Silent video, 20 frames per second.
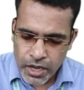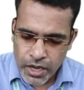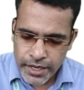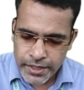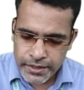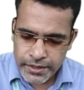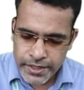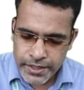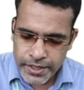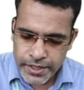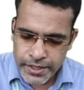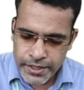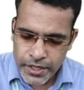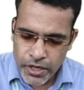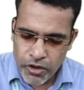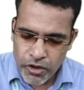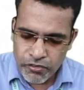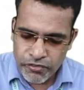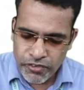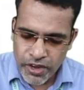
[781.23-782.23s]
At the
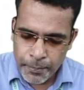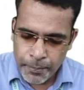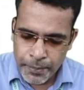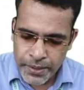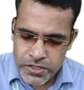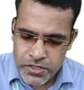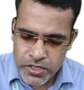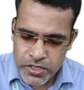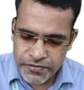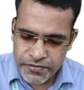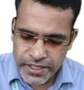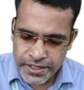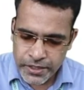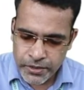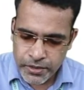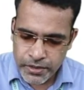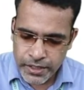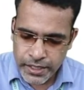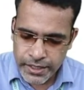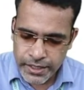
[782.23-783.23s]
area of apex of
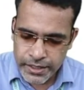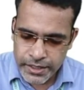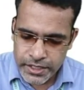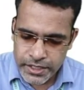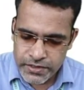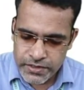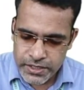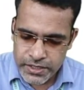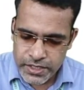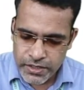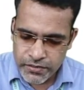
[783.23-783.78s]
thyroid gland, it will